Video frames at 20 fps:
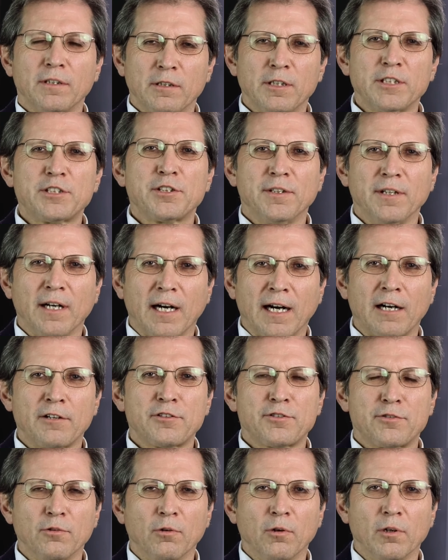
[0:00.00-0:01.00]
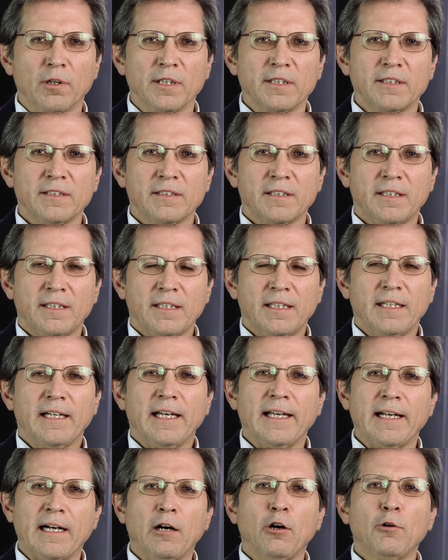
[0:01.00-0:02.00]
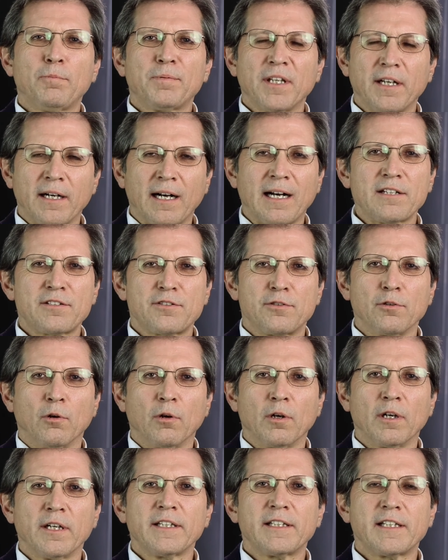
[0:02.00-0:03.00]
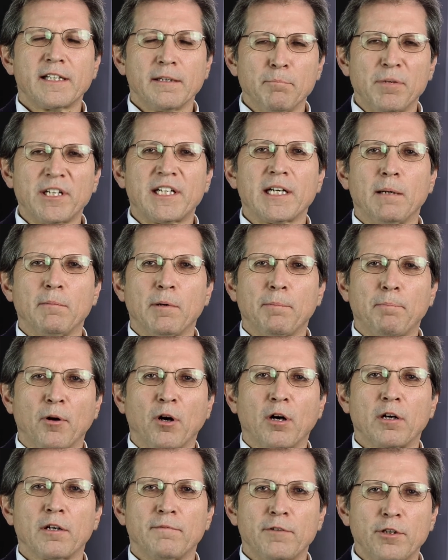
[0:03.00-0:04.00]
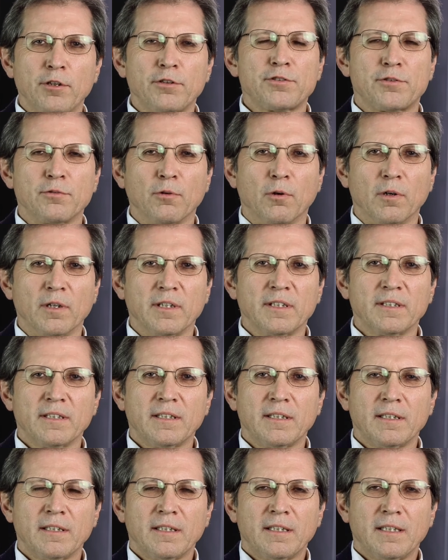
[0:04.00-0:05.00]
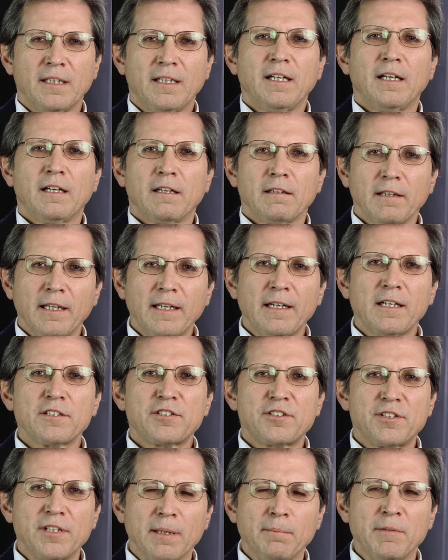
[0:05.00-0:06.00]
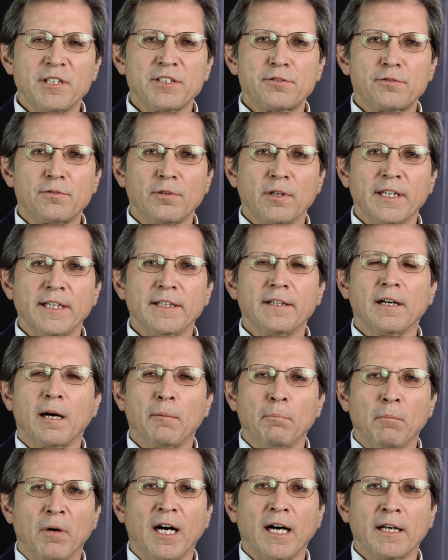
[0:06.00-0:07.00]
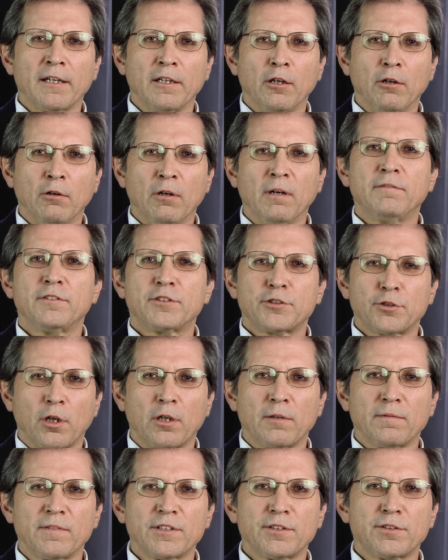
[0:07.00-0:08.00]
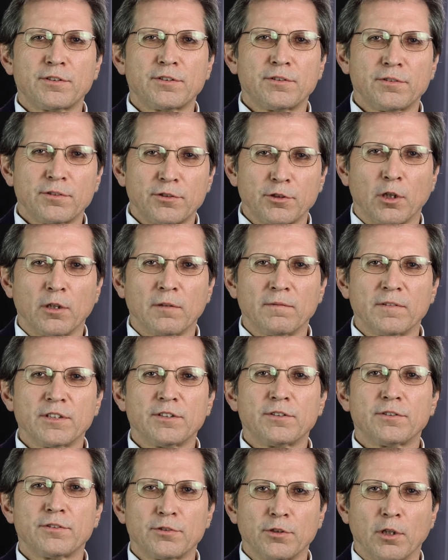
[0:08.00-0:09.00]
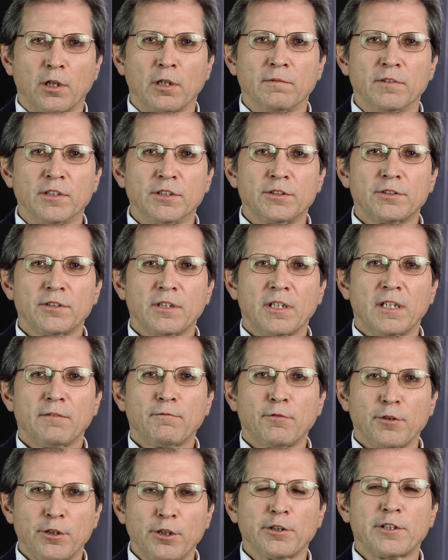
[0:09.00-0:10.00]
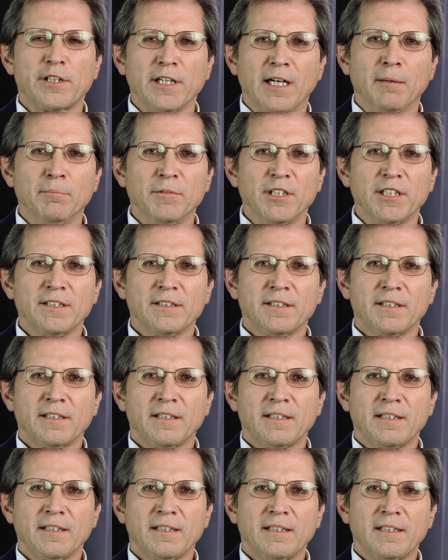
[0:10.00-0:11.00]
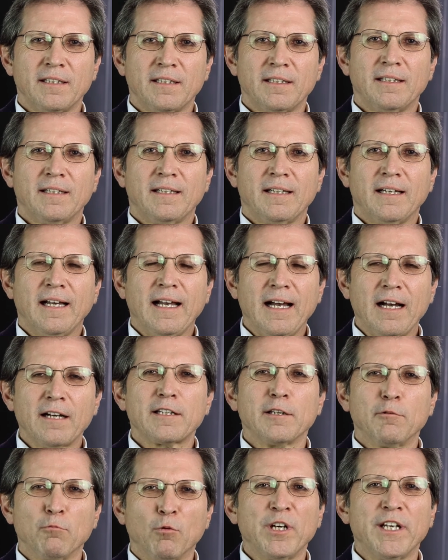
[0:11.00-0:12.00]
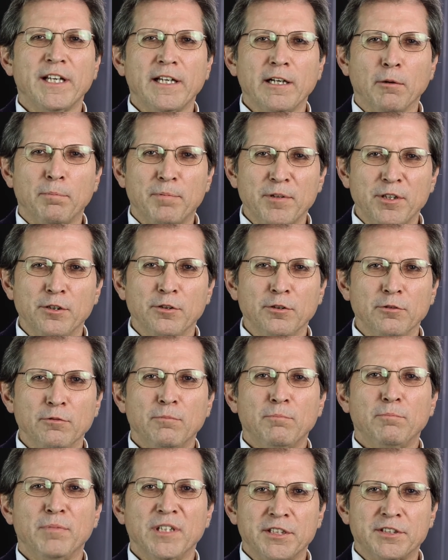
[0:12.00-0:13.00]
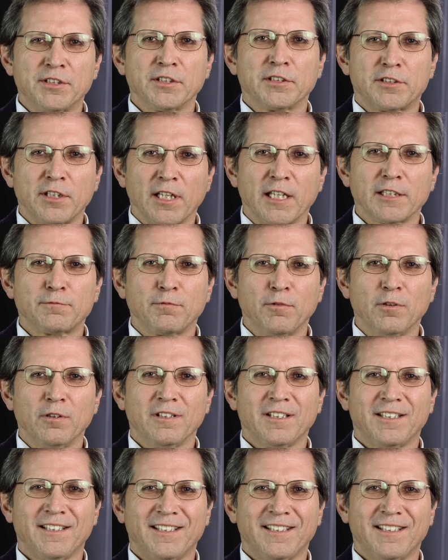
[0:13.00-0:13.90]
to listen to our story and I hope that our story can become a part of your story. Let us demonstrate our motto of service, service, service for your company. How can we help you be successful?